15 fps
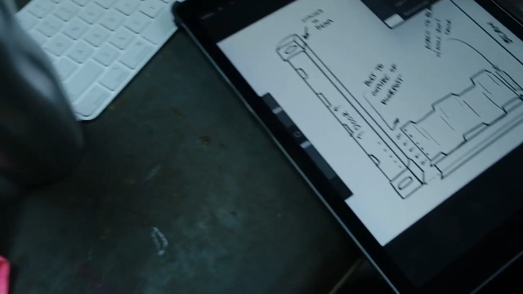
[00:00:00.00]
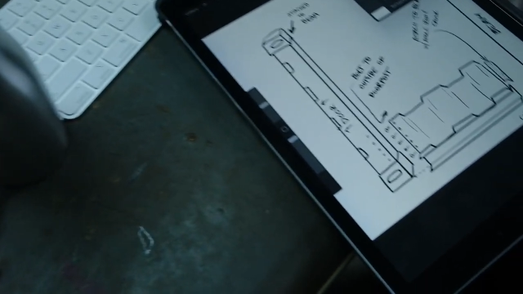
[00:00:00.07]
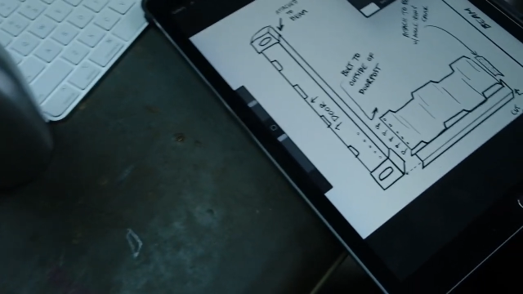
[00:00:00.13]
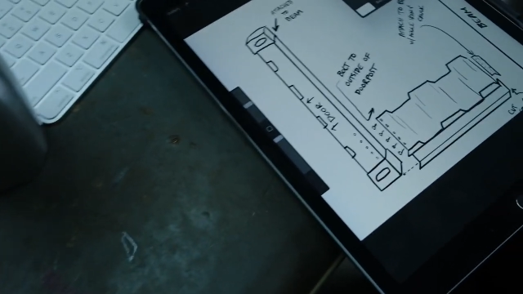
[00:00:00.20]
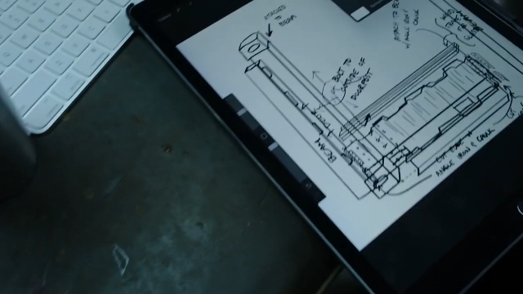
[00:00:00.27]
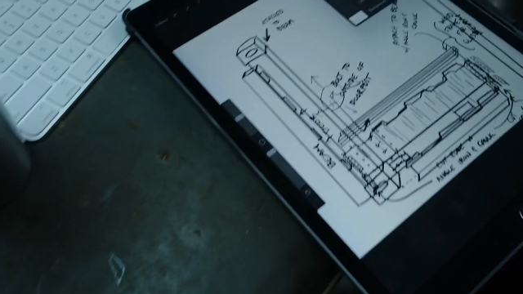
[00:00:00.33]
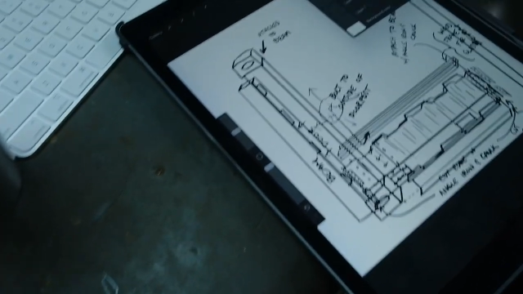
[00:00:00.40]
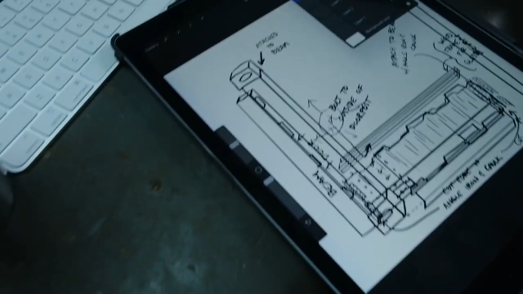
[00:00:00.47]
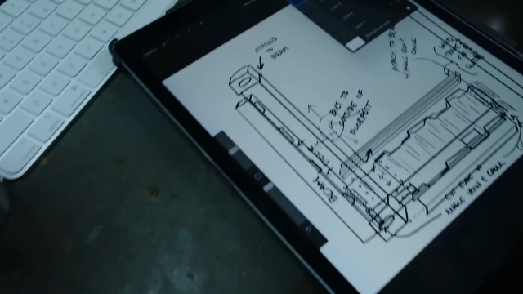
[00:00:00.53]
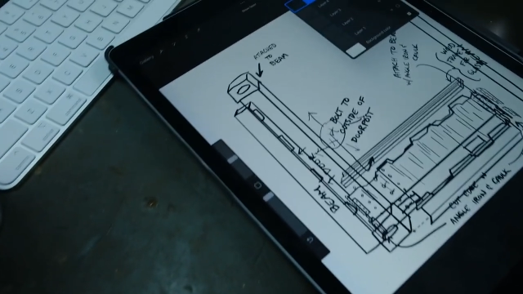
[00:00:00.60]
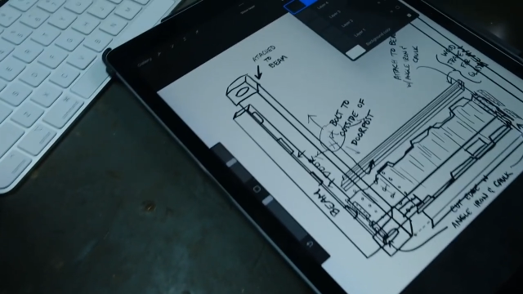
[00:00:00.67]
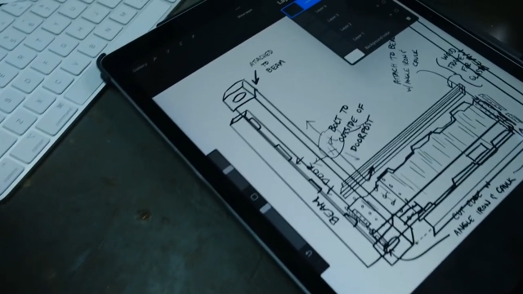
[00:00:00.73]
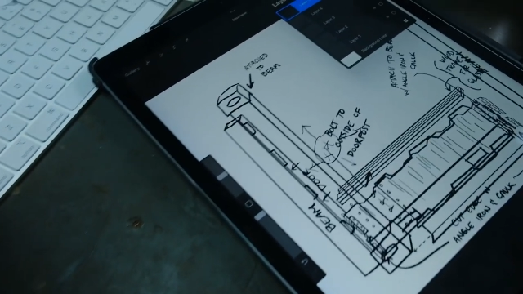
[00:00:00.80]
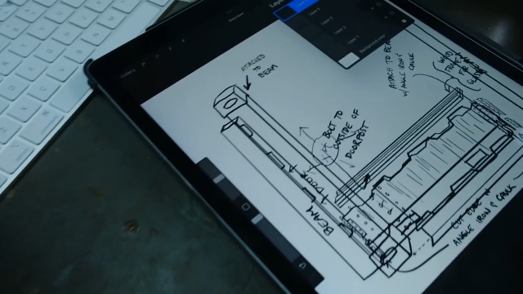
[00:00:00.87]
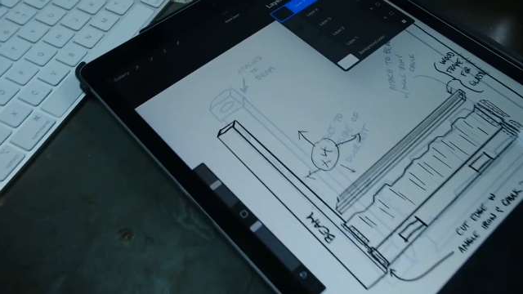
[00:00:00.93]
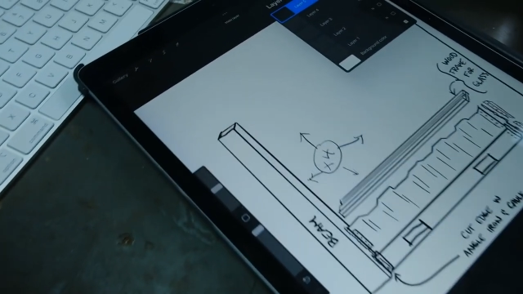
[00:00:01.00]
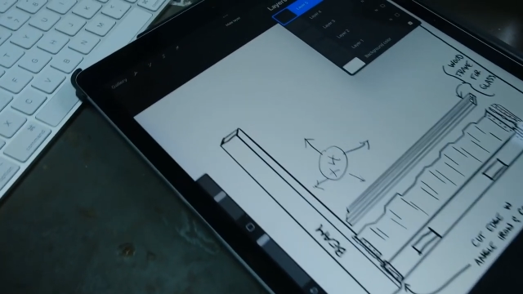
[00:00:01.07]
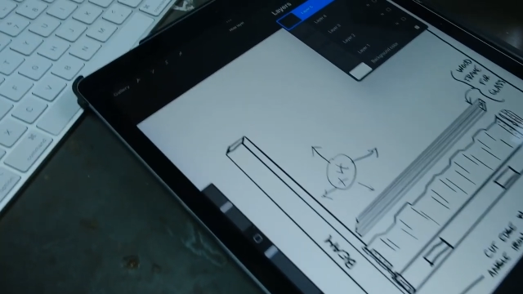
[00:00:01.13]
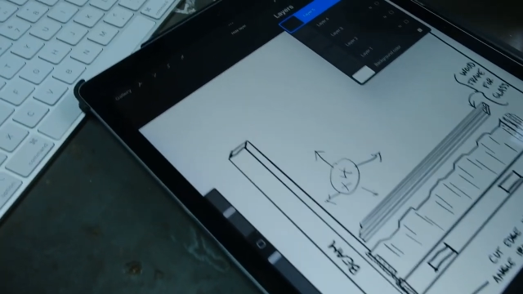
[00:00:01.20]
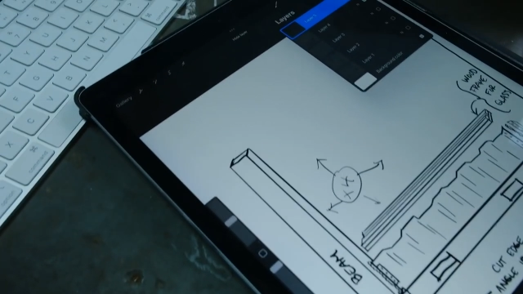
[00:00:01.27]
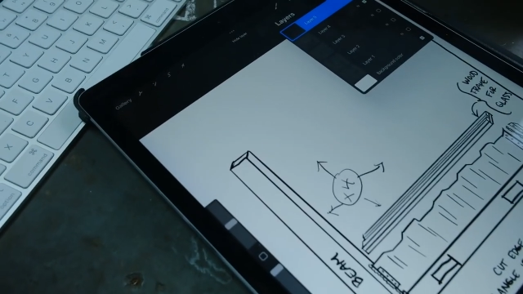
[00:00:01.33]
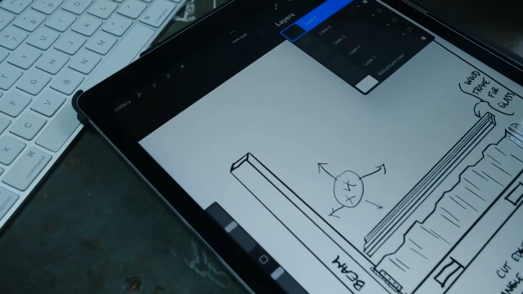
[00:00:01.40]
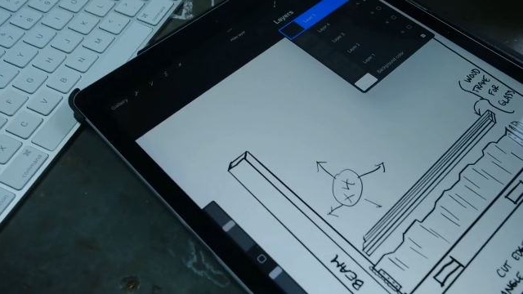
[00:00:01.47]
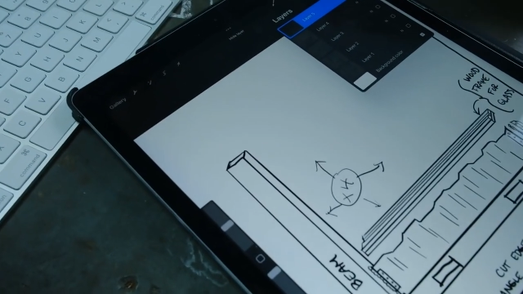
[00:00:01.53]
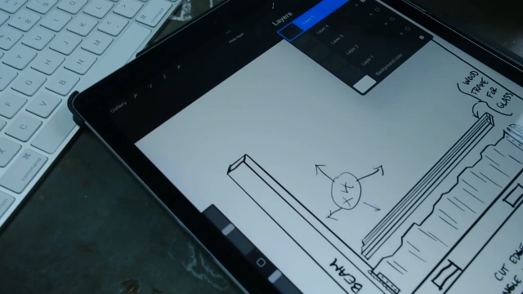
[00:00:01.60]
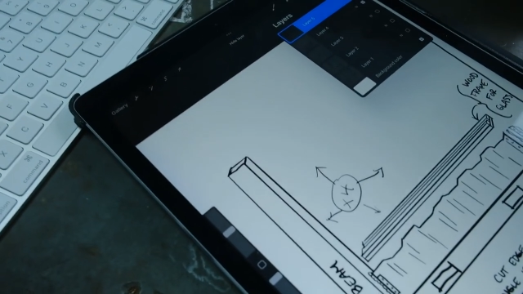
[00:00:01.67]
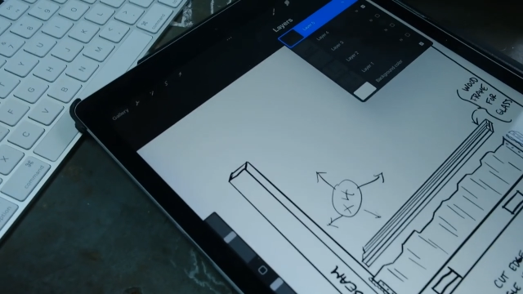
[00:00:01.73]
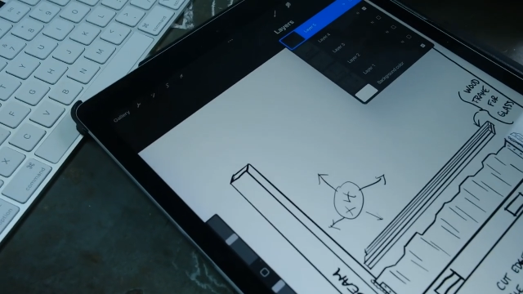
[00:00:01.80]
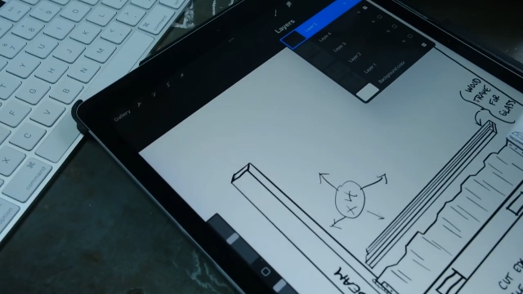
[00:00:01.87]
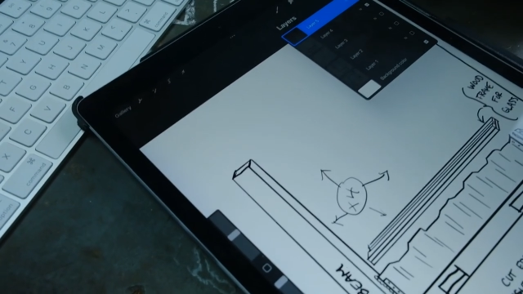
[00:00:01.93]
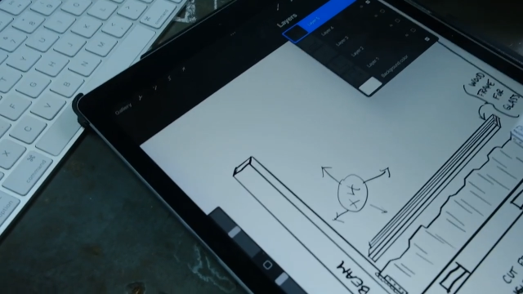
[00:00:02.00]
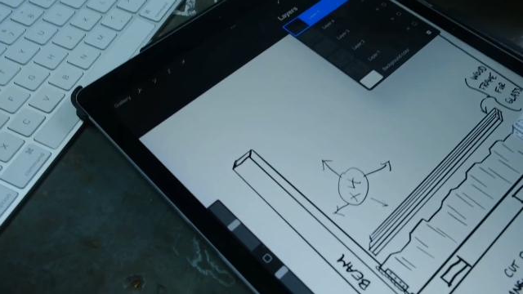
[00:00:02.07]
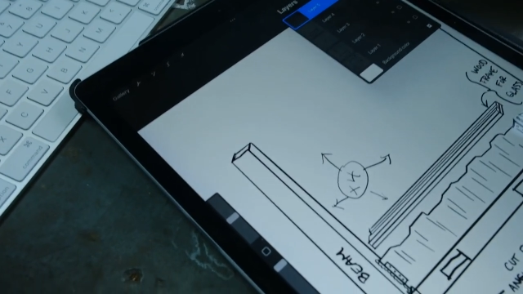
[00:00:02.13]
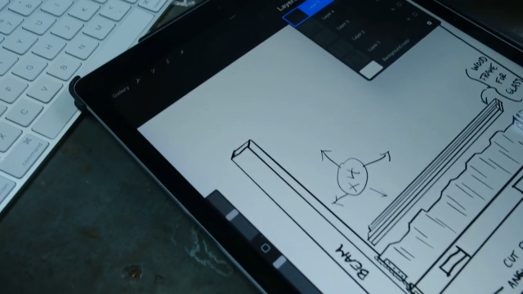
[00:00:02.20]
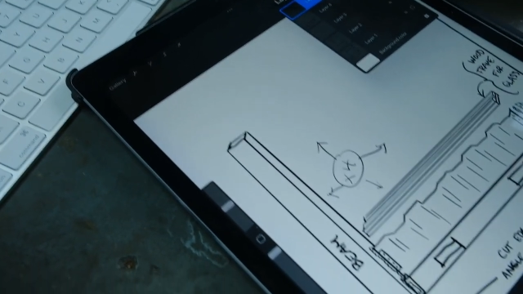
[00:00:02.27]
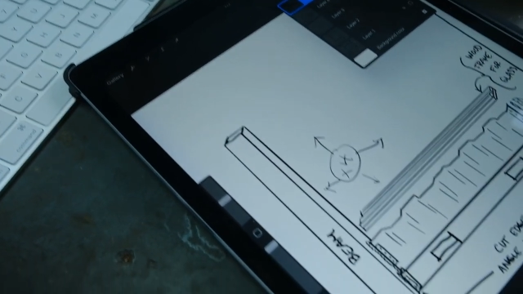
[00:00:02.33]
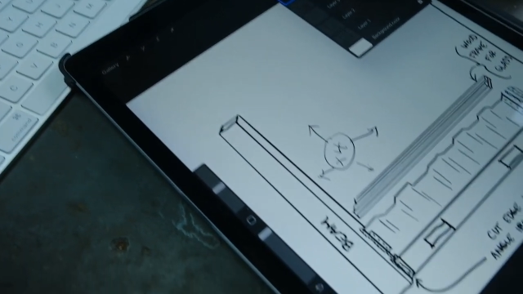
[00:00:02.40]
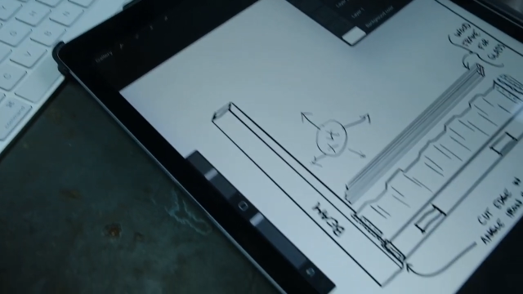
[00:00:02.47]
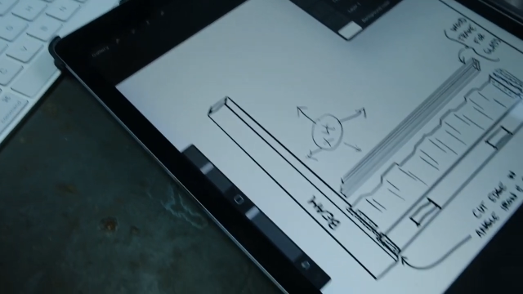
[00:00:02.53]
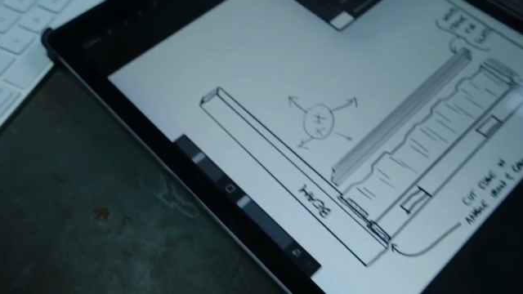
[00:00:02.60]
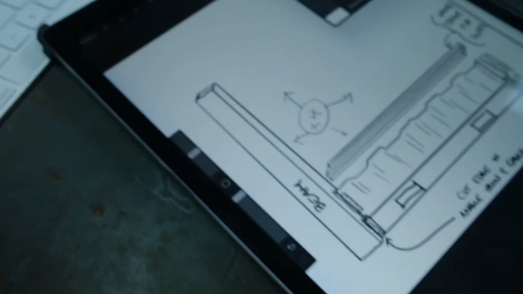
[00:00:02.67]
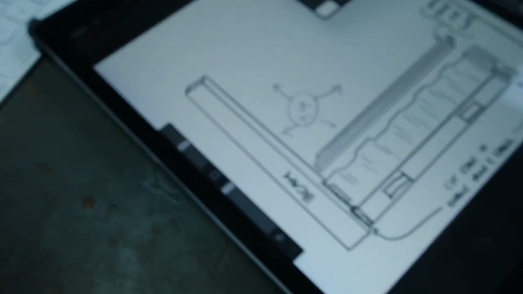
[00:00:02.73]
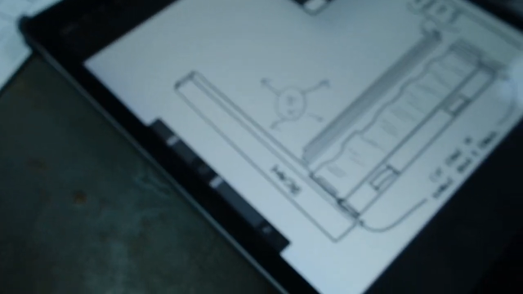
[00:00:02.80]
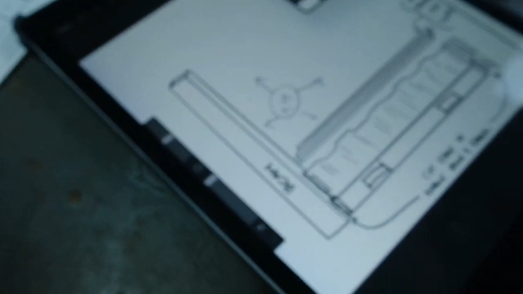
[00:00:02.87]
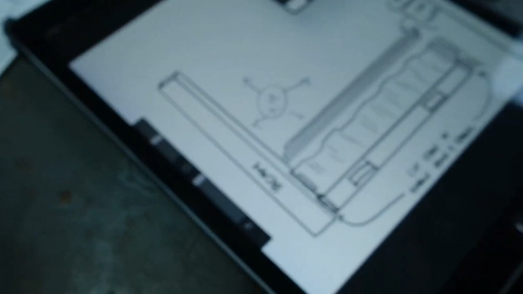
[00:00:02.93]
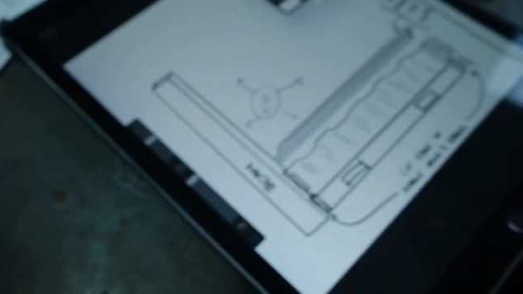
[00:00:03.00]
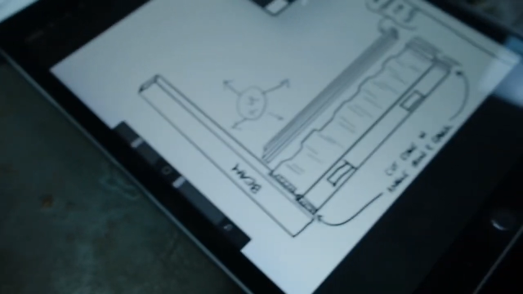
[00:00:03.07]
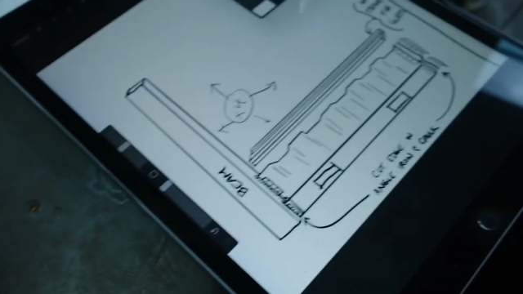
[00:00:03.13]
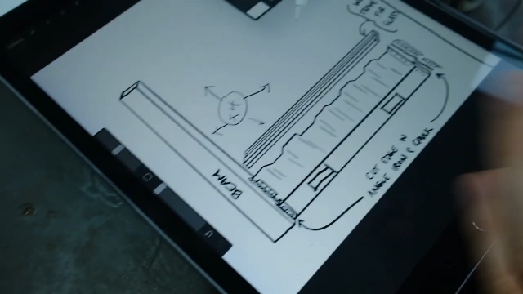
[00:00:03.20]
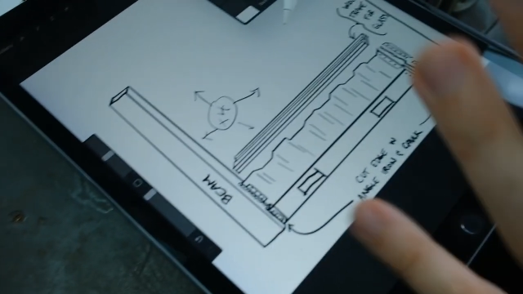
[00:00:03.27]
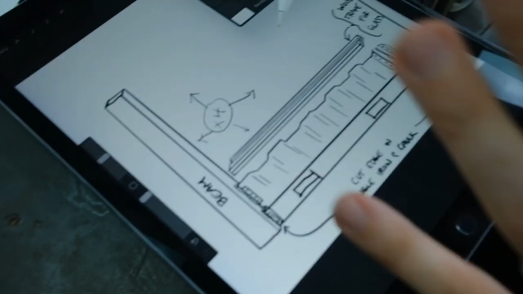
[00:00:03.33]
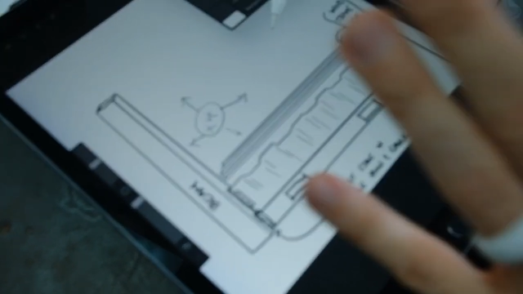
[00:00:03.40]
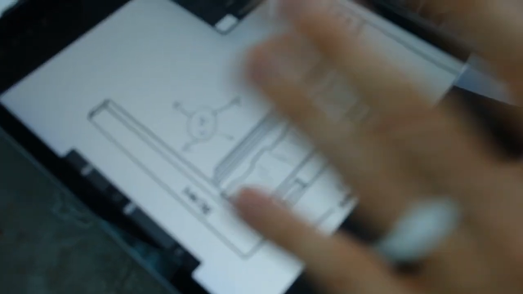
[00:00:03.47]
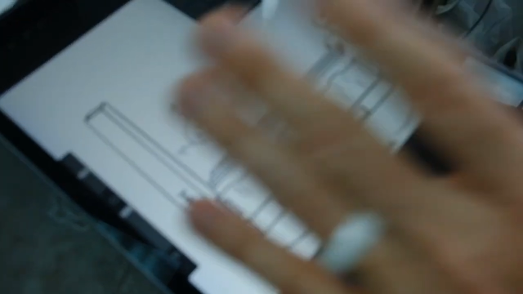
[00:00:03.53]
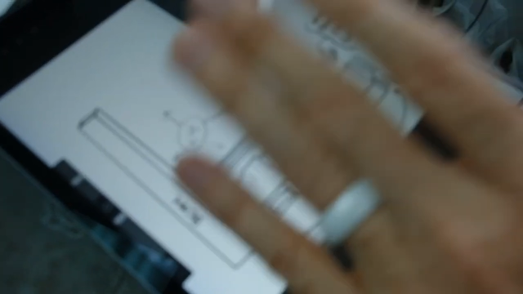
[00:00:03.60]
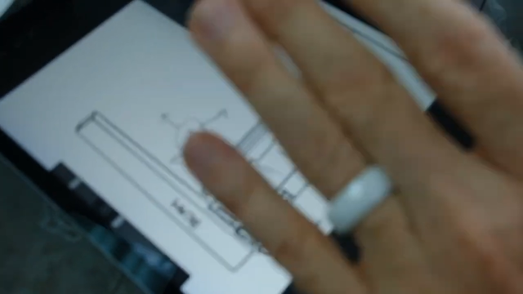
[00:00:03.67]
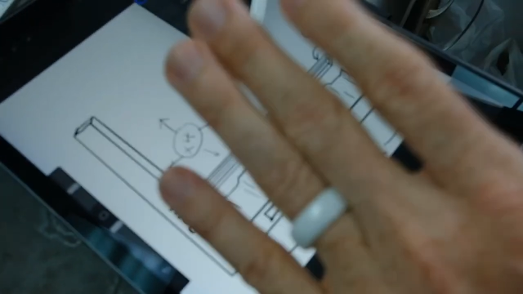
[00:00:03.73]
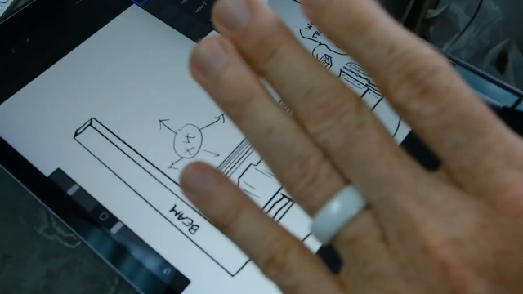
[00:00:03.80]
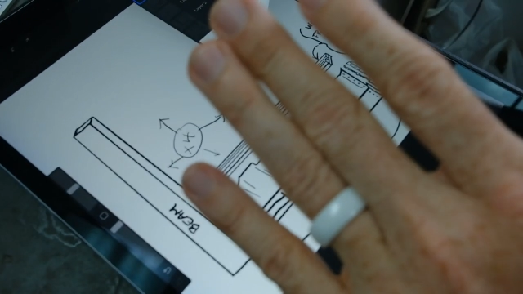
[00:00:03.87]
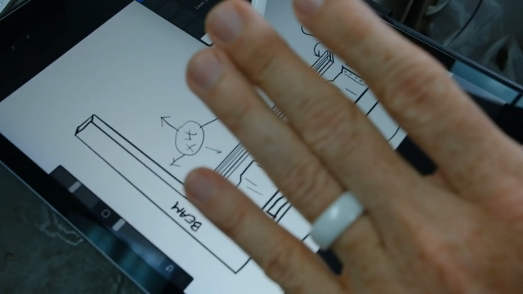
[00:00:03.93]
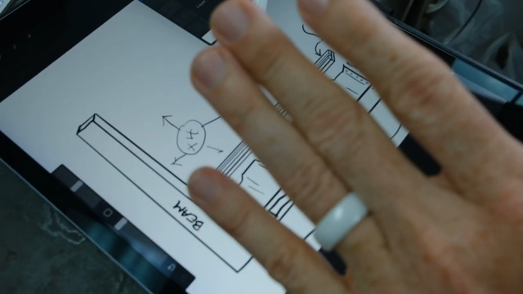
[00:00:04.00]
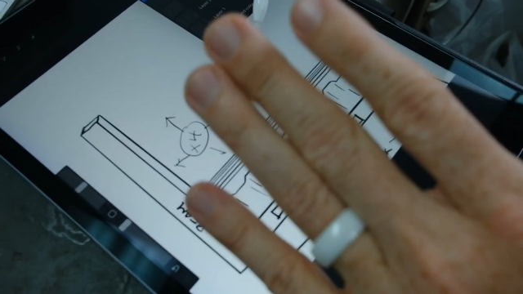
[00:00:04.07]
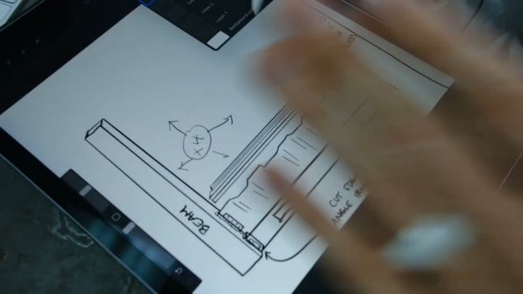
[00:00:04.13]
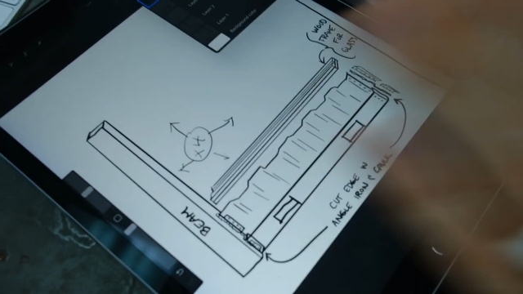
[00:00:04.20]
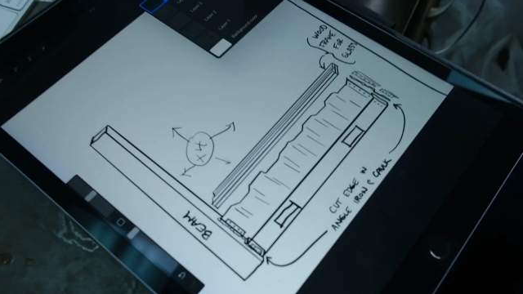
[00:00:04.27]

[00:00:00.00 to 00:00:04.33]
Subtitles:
(no speaker visible)